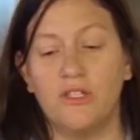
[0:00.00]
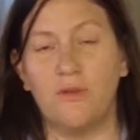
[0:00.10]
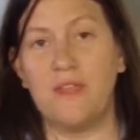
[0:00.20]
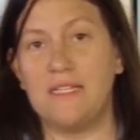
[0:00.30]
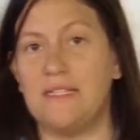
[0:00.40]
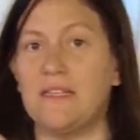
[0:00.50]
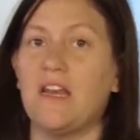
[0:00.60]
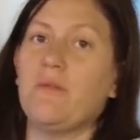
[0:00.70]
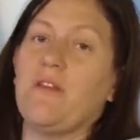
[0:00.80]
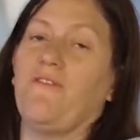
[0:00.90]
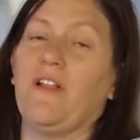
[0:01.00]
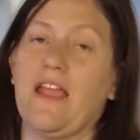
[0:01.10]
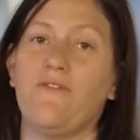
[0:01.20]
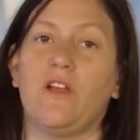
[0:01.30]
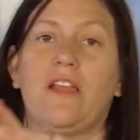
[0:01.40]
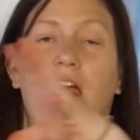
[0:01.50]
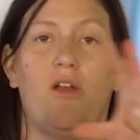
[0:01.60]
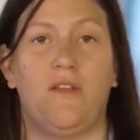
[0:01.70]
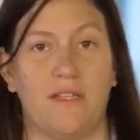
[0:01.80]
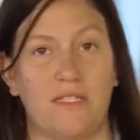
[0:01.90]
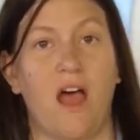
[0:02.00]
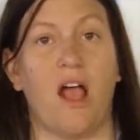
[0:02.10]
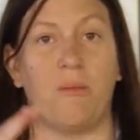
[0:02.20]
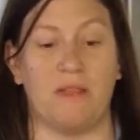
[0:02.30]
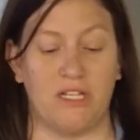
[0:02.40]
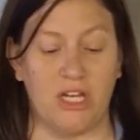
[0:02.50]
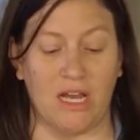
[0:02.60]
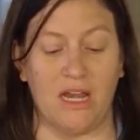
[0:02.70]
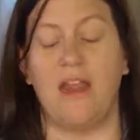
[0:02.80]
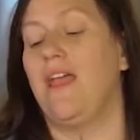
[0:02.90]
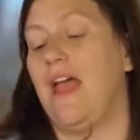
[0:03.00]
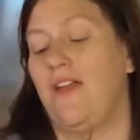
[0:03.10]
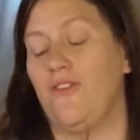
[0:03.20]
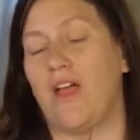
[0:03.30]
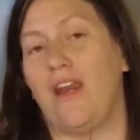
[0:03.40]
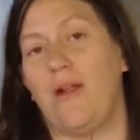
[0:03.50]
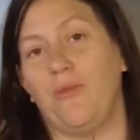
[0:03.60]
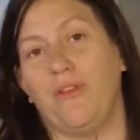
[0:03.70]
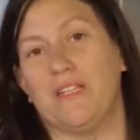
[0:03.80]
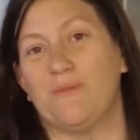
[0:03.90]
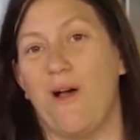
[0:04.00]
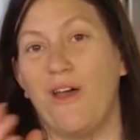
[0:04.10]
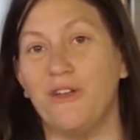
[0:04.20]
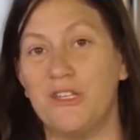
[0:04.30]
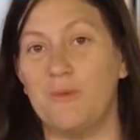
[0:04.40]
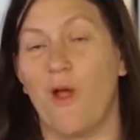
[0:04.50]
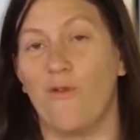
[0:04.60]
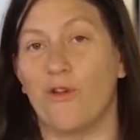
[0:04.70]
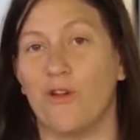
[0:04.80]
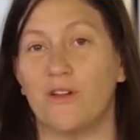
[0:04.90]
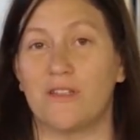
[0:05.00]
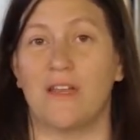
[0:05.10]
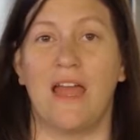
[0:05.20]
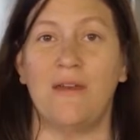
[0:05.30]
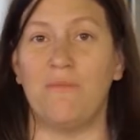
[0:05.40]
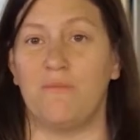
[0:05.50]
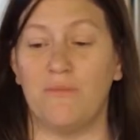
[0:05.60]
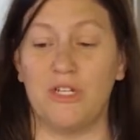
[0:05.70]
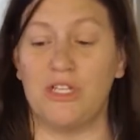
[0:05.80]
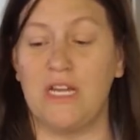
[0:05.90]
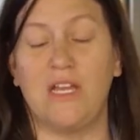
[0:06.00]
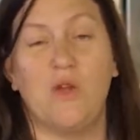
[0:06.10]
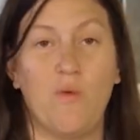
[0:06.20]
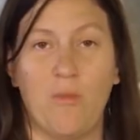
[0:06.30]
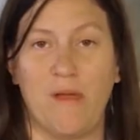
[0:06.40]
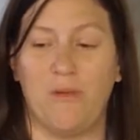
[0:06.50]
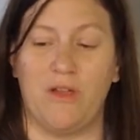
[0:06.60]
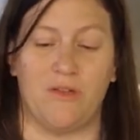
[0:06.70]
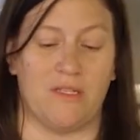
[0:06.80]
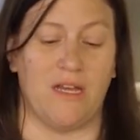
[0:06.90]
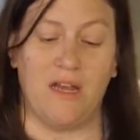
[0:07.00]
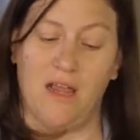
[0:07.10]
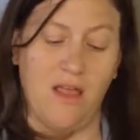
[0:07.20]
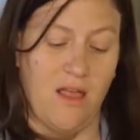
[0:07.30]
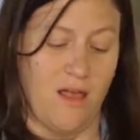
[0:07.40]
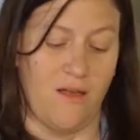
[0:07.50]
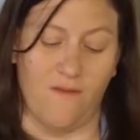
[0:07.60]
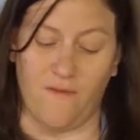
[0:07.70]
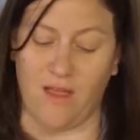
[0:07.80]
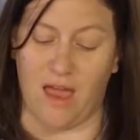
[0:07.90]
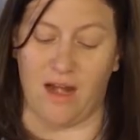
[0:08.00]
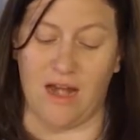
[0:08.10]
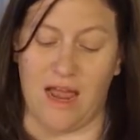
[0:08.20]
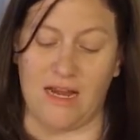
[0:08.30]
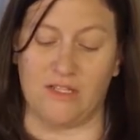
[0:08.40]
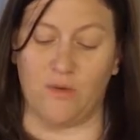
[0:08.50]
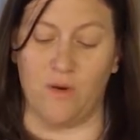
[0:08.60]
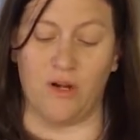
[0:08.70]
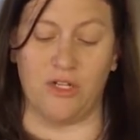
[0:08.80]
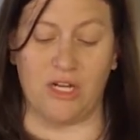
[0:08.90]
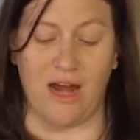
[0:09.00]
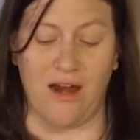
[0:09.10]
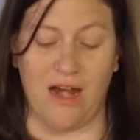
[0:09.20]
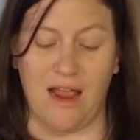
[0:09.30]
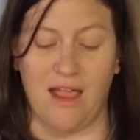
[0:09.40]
So this is gonna be flavoring not only the stock, but the chicken. And if you cut it up really small, it'll just be overcooked and mushy and you won't be able to use it. Got a nice orange carrot.